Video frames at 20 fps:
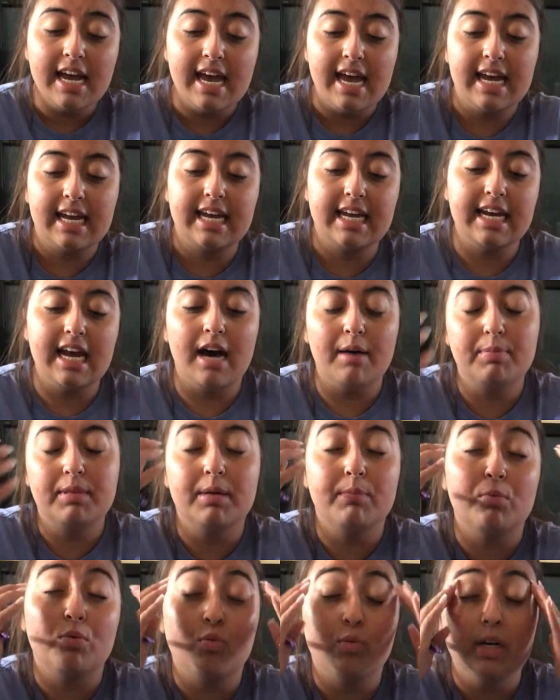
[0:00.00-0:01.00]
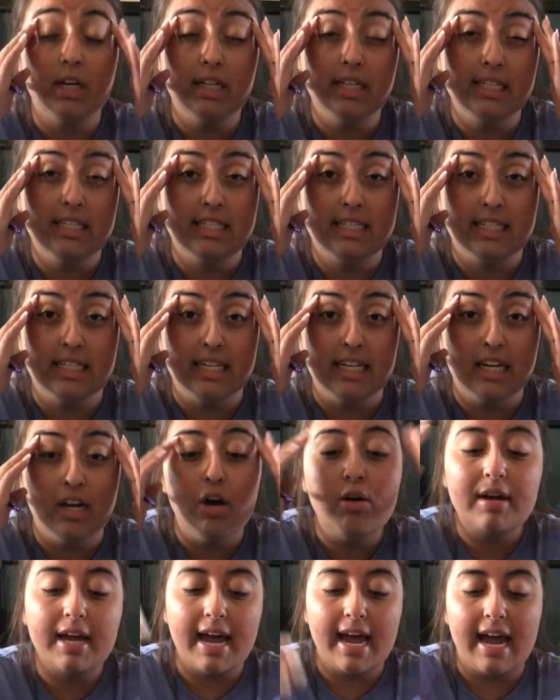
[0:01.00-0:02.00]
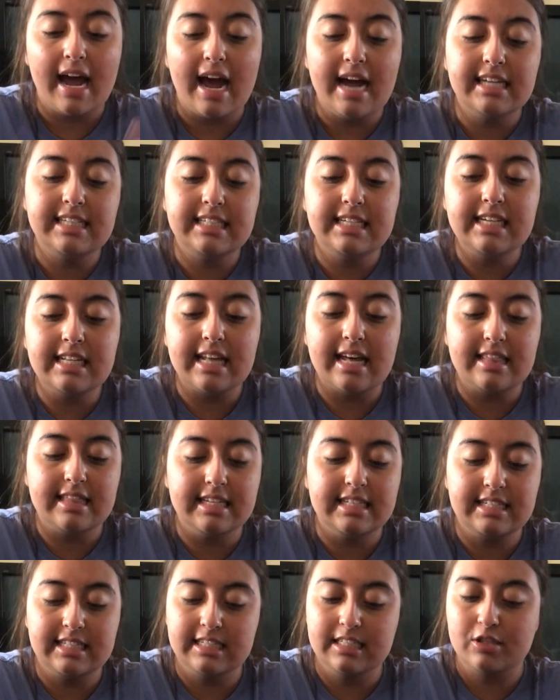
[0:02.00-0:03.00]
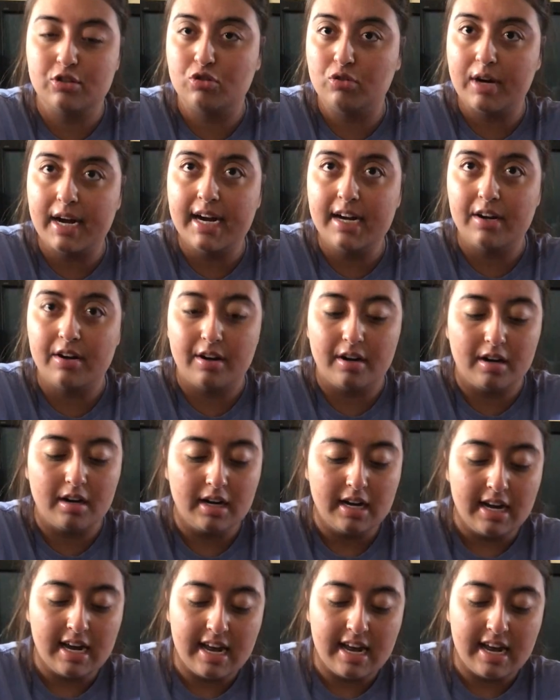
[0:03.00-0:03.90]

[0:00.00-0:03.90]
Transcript: It can help them really see, okay, I see that this is greater